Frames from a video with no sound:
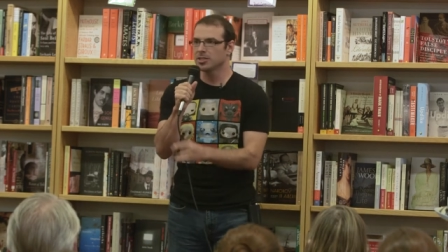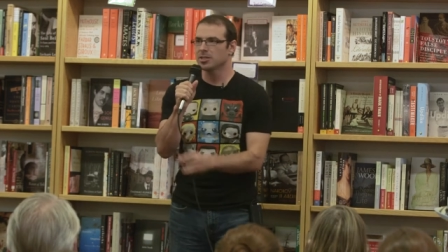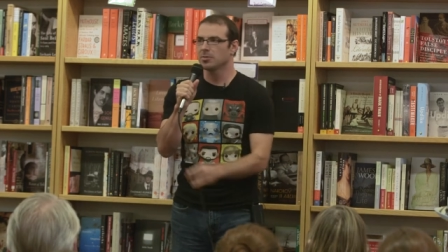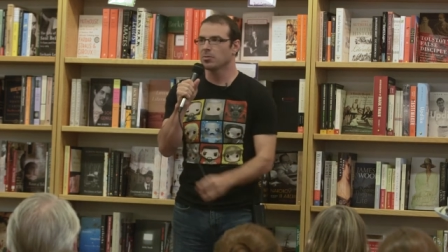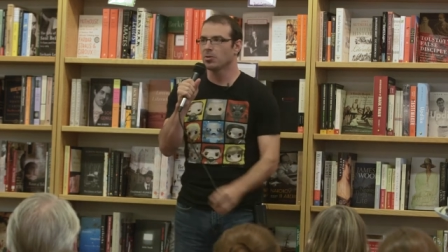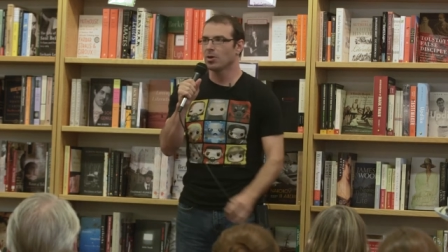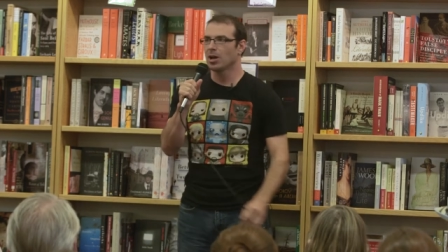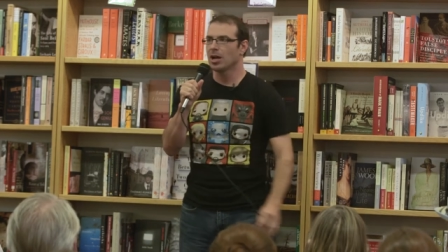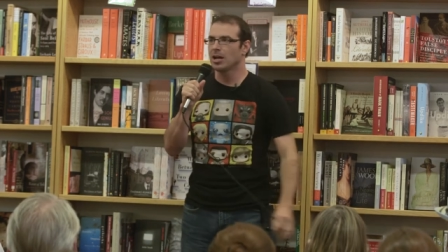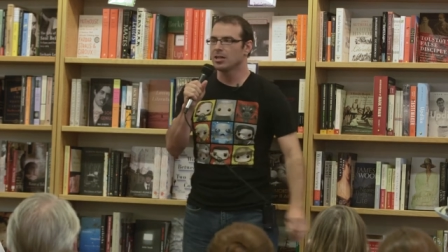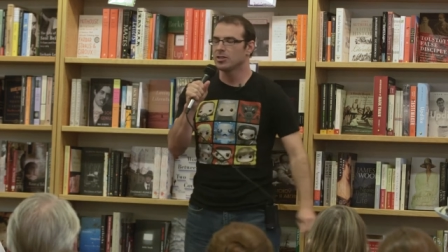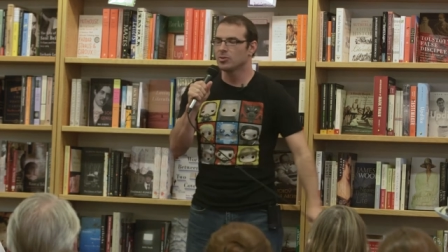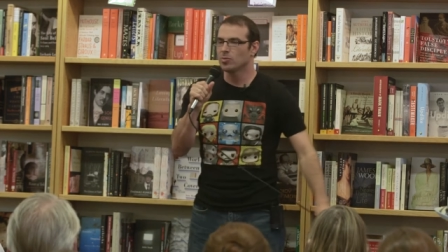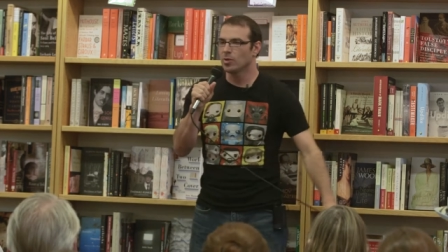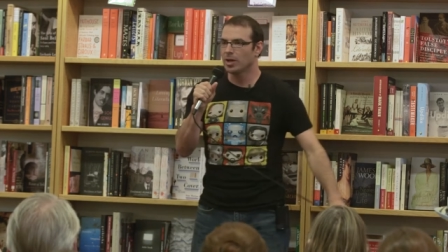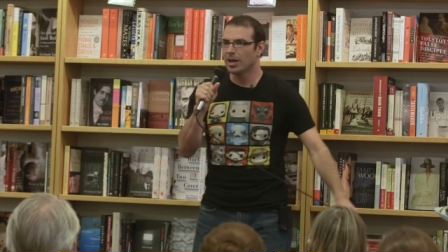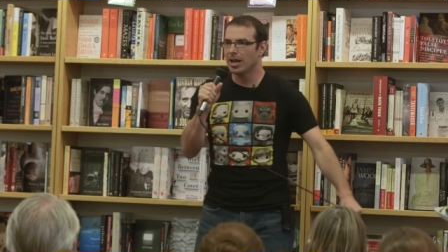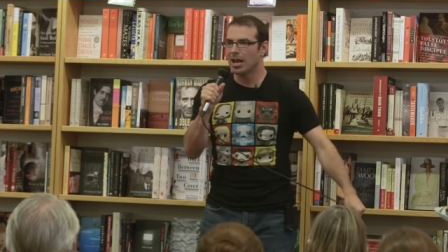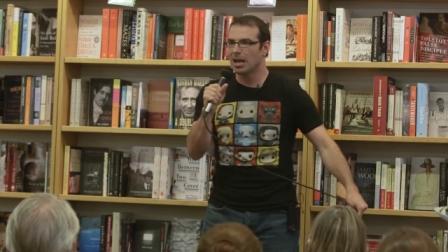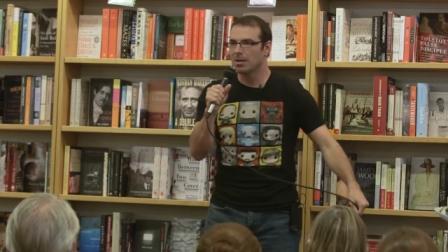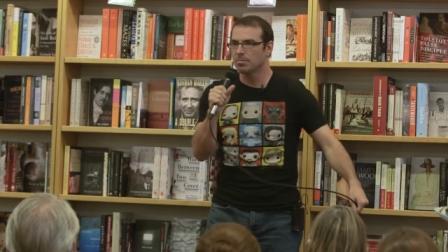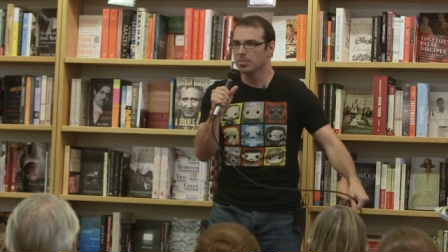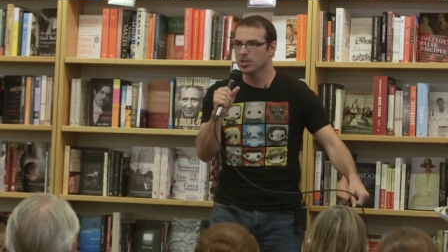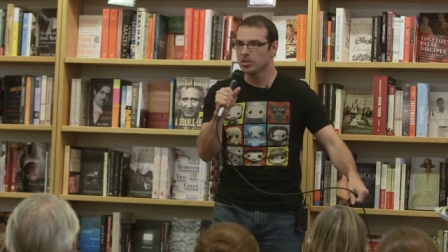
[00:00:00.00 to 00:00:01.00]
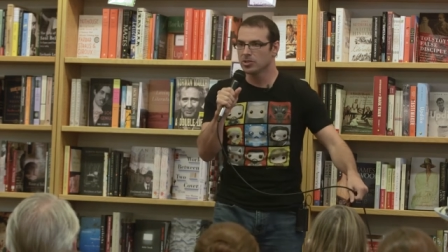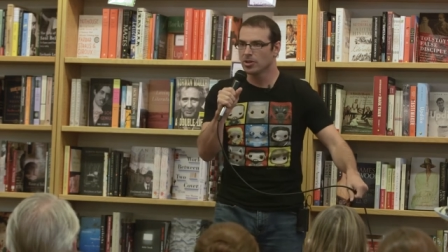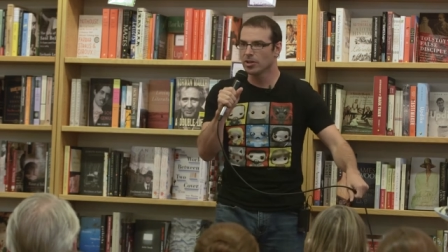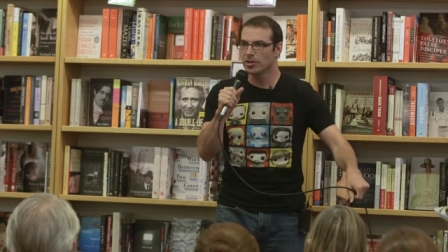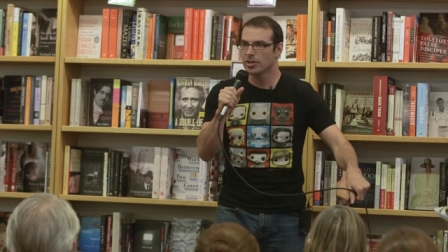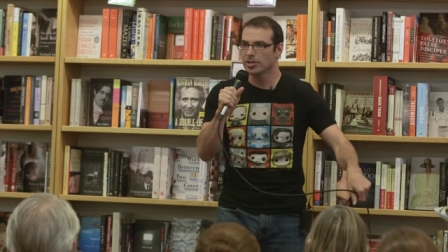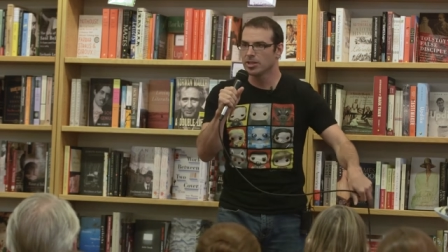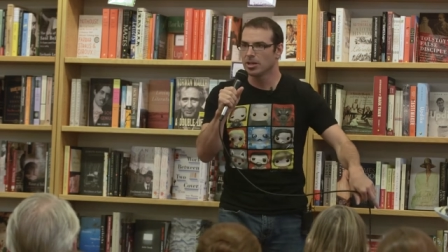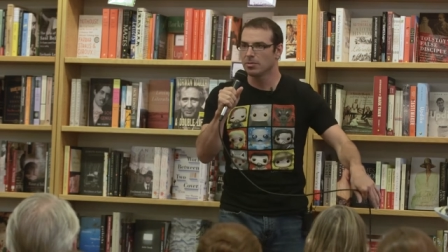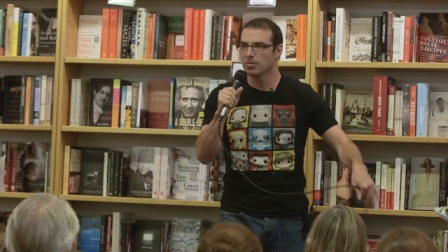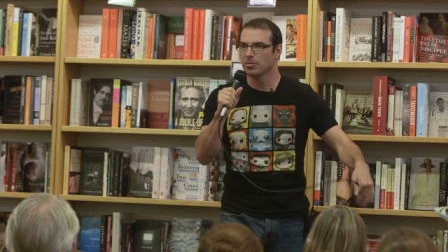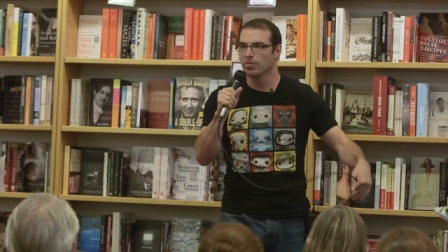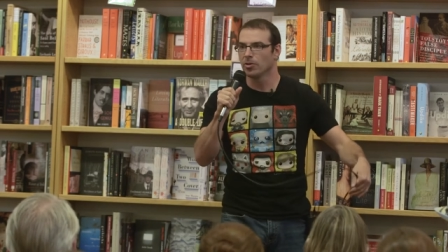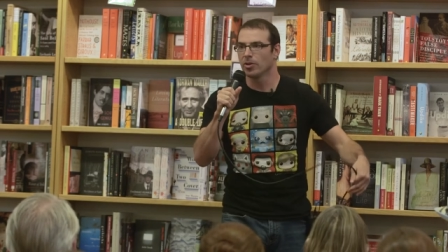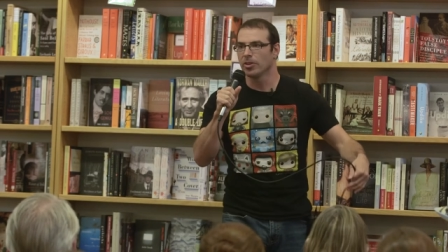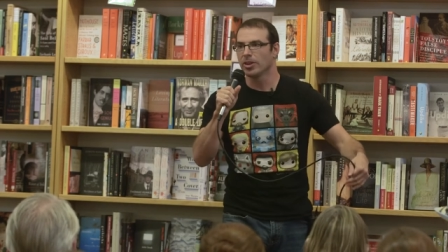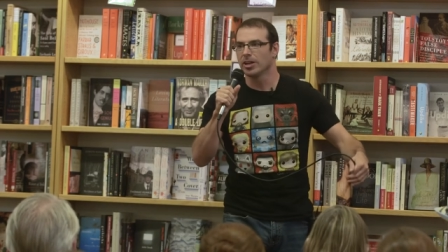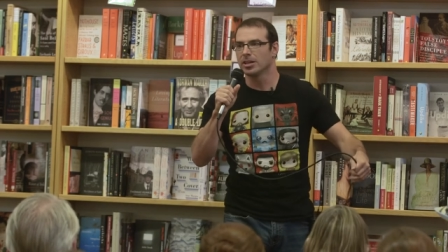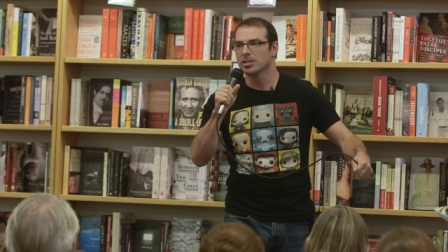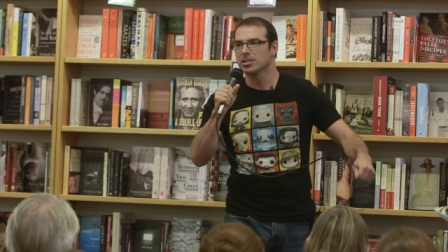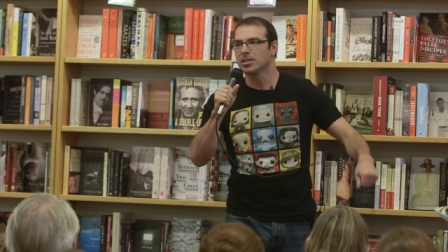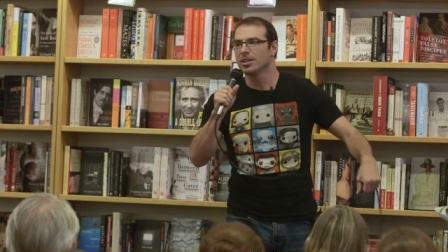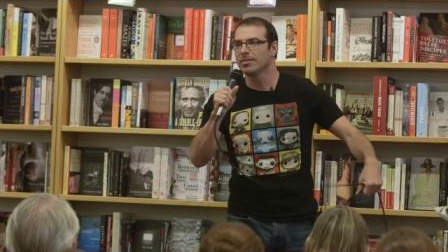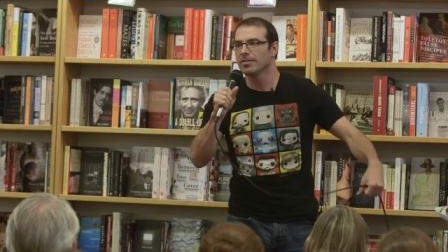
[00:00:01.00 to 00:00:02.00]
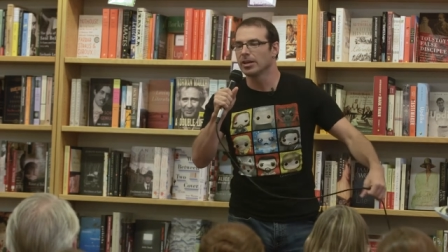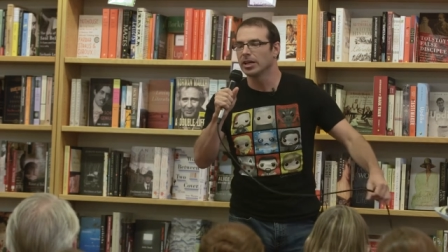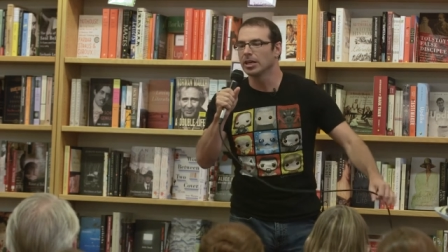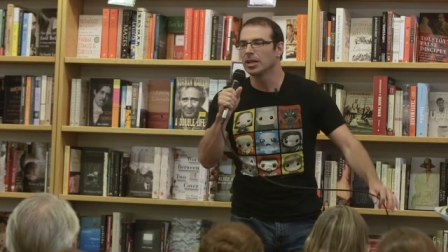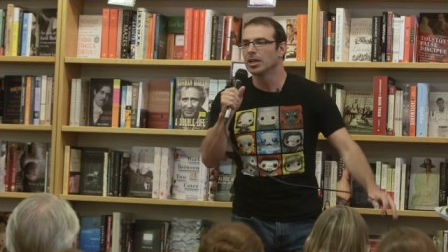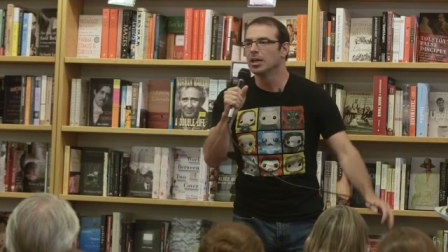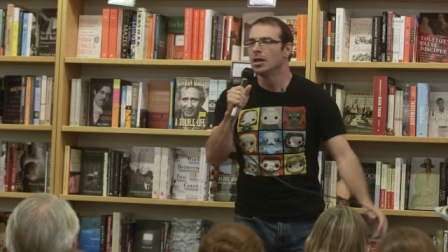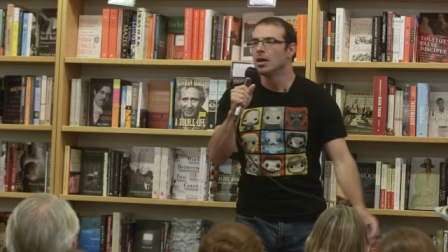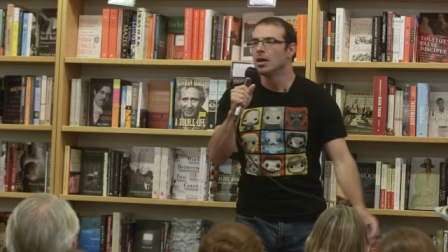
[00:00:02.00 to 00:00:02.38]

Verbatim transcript: surprised what happens on the day before Thanksgiving.